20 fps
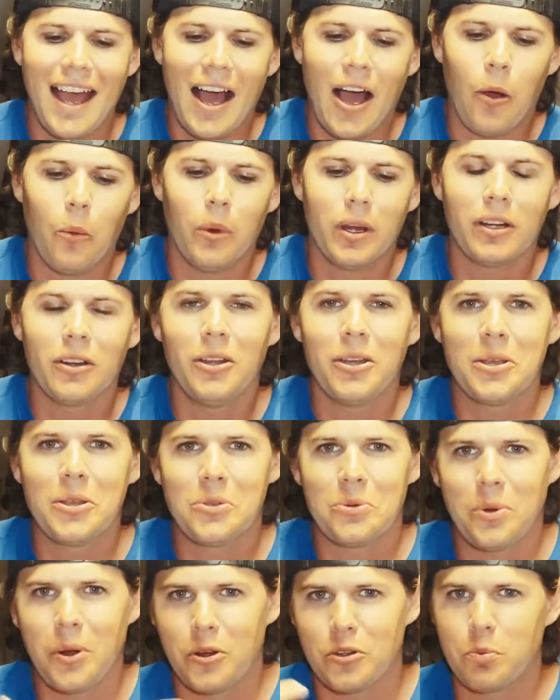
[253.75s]
went
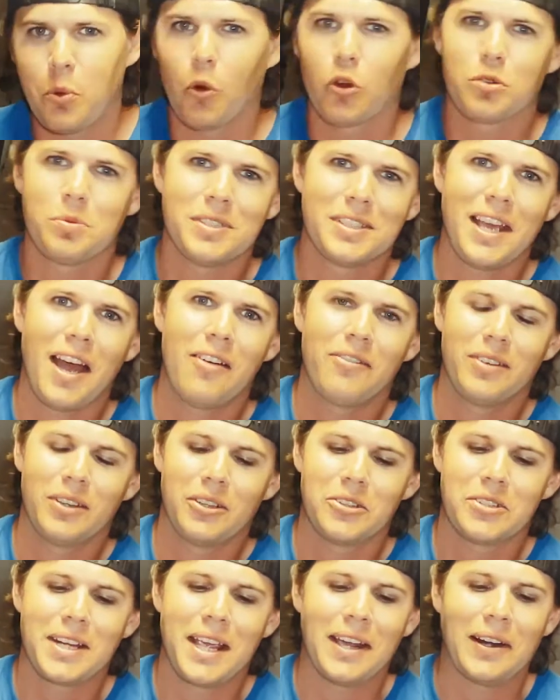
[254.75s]
looking through our Sportsman's
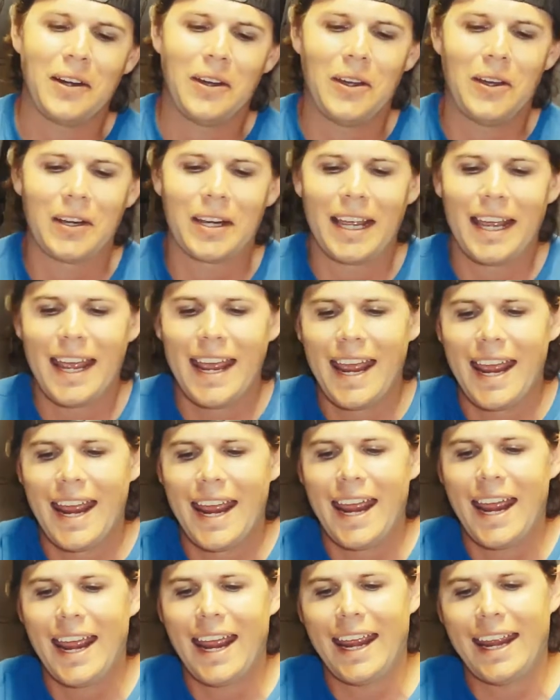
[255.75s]
Outfitters catalog,
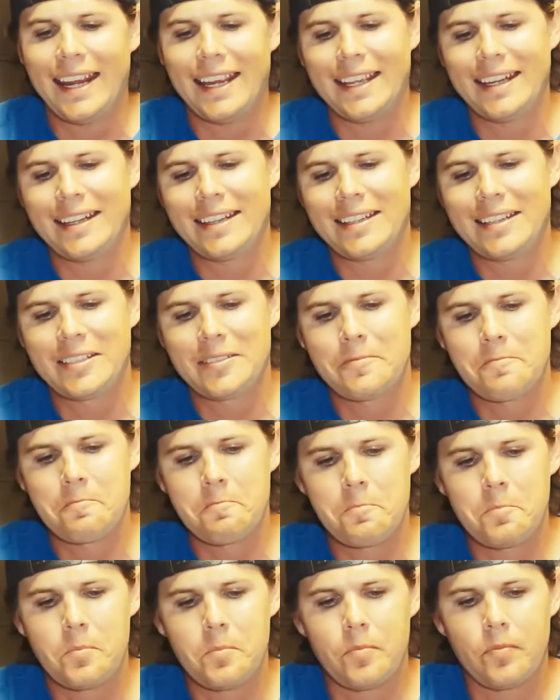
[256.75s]
and
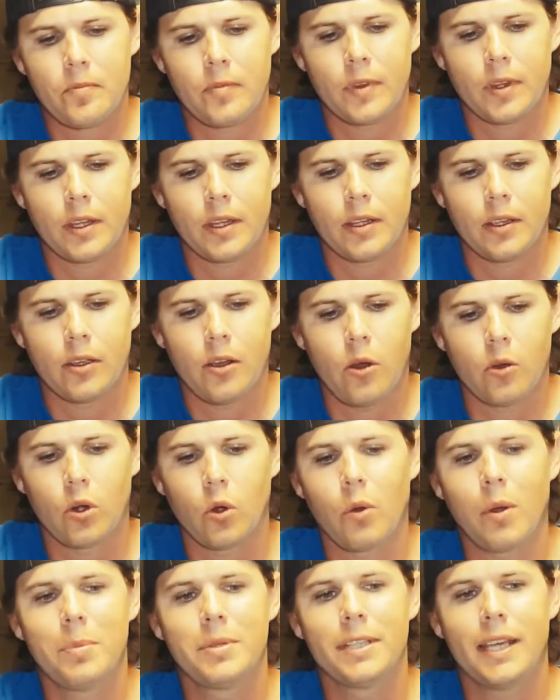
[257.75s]
on
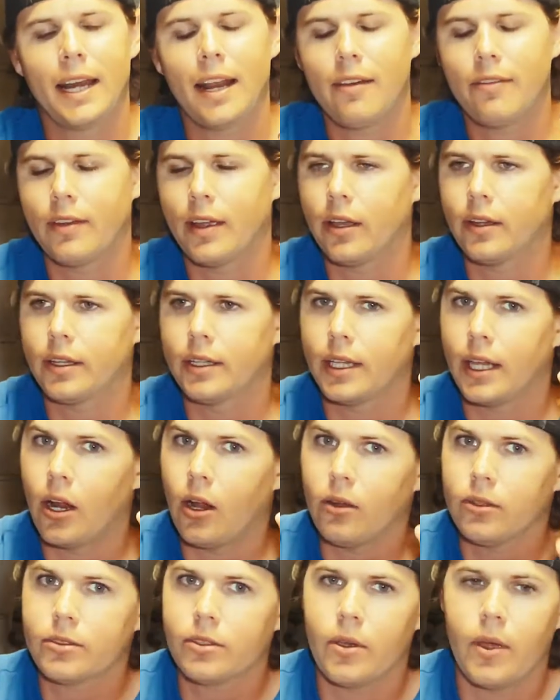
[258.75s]
our website I found that they
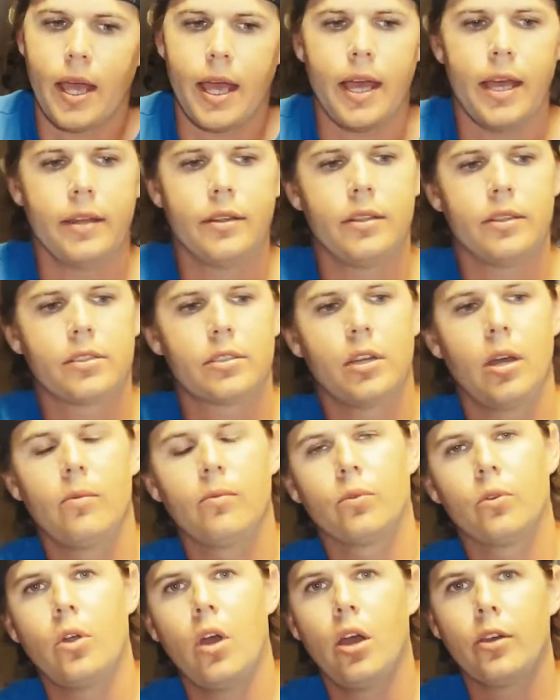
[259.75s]
also had the
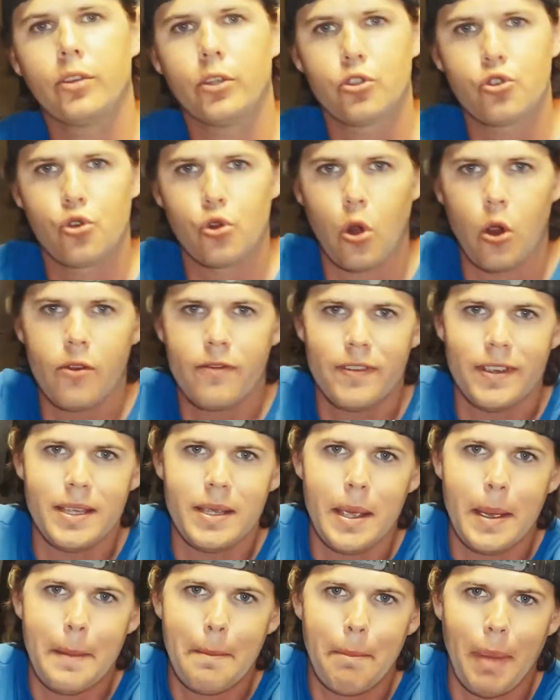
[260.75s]
Scum Frog, the
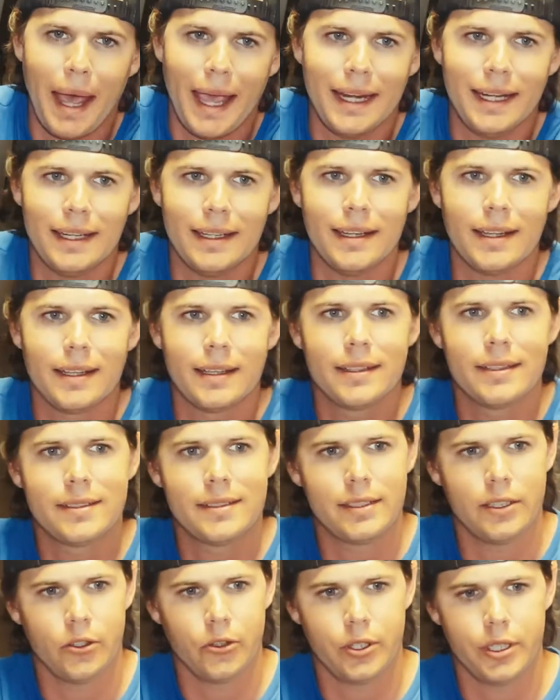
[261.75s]
Trophy Painted
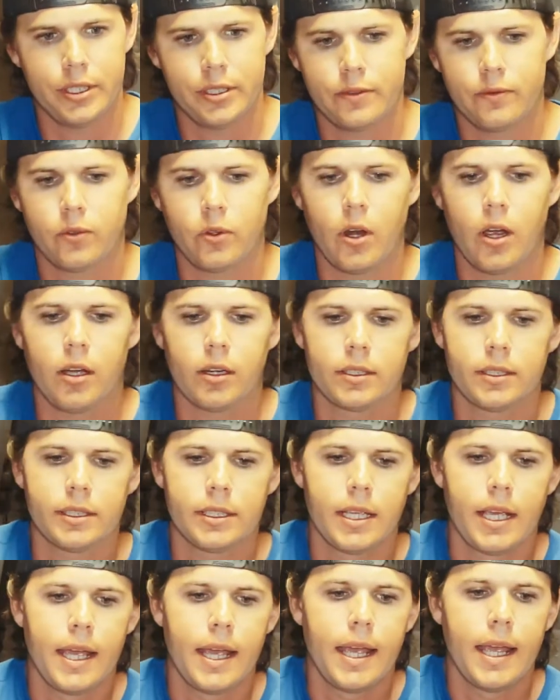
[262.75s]
Series frogs.
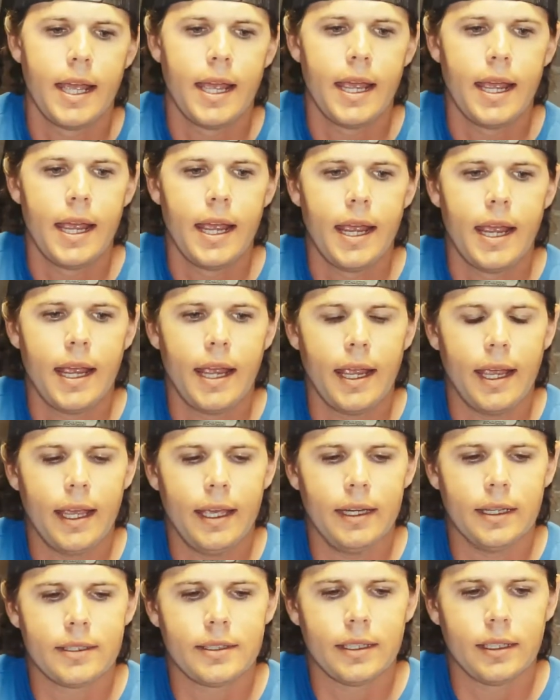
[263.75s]

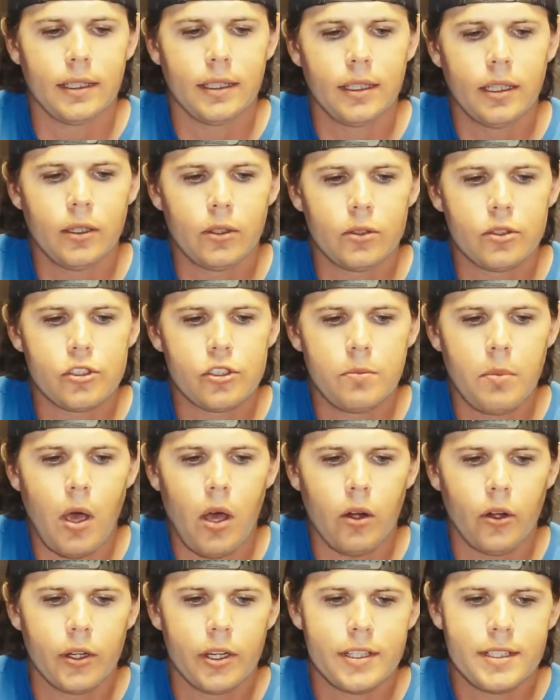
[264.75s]
And it's a little
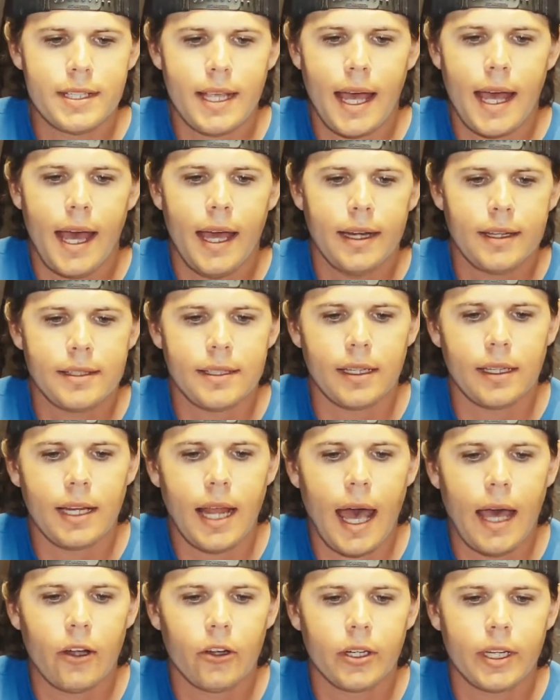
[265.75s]
smaller design, it's a
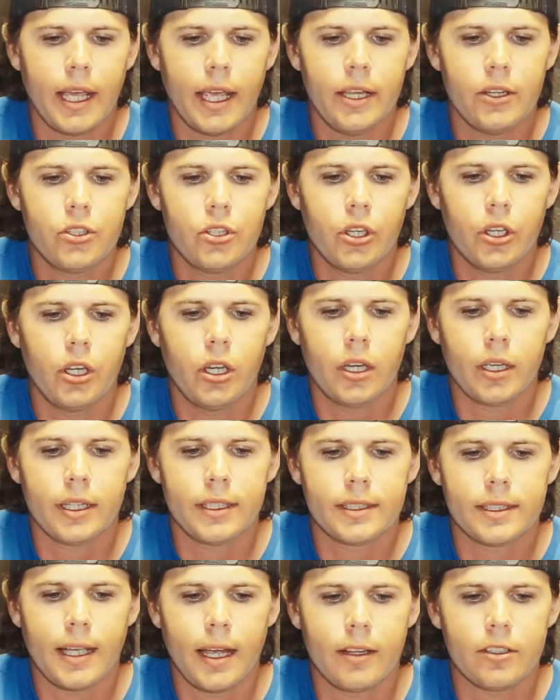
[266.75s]
lighter gauge hook,
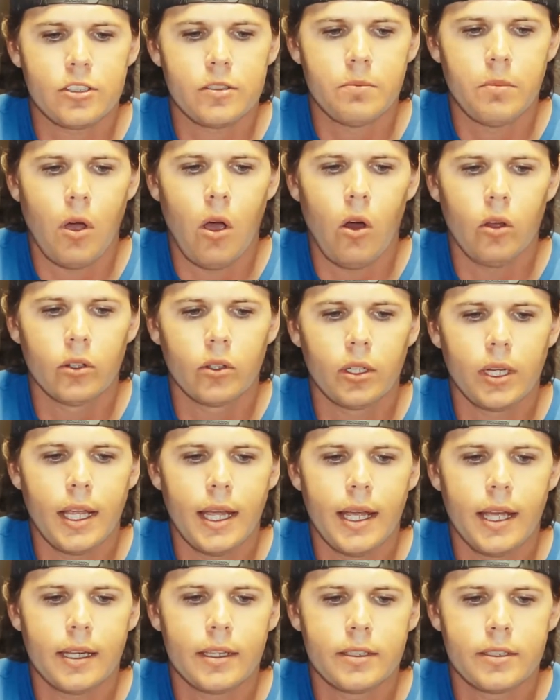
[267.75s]
it's got smaller
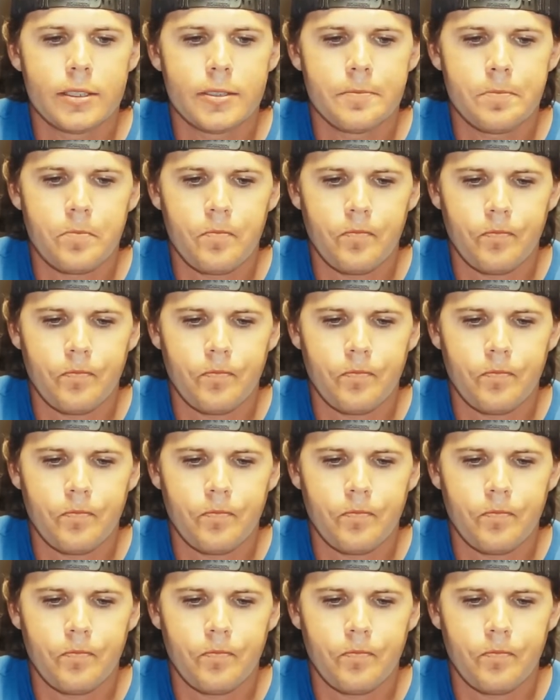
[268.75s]
legs.